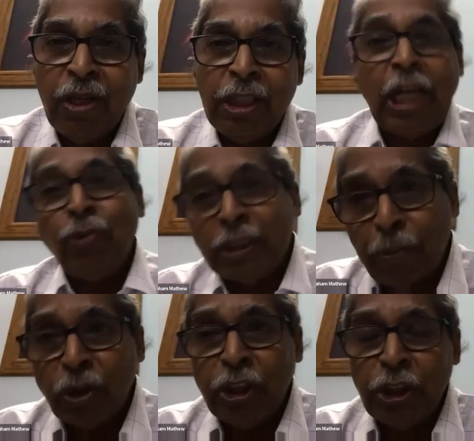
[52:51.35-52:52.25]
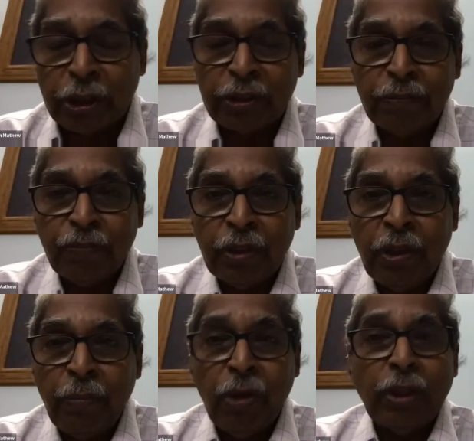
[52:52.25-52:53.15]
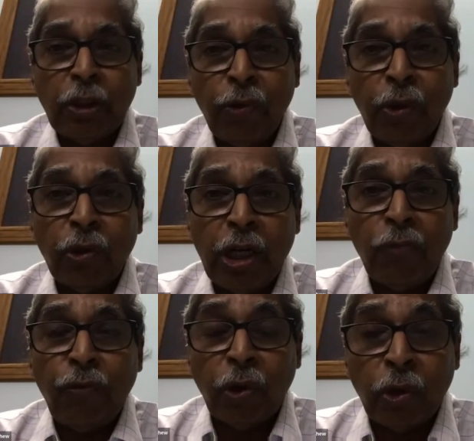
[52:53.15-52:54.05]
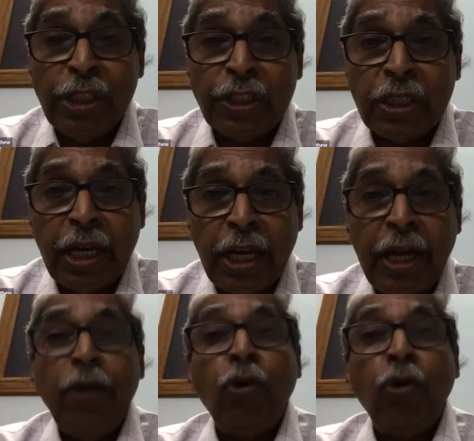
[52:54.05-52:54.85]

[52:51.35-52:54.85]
That was the procedure, because the photo is a